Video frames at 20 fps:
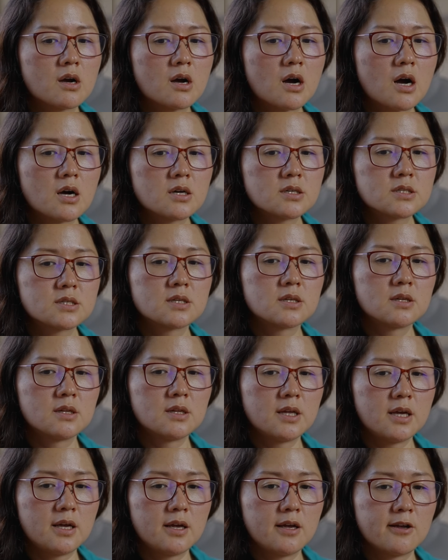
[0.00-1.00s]

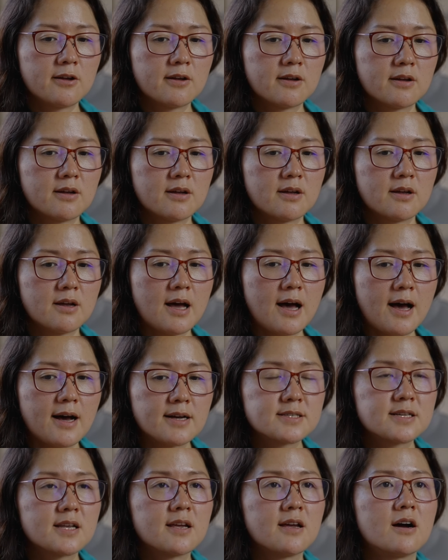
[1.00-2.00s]
constantly
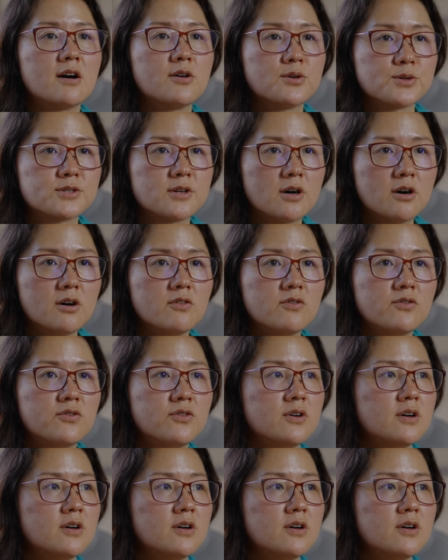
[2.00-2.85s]
asking ourselves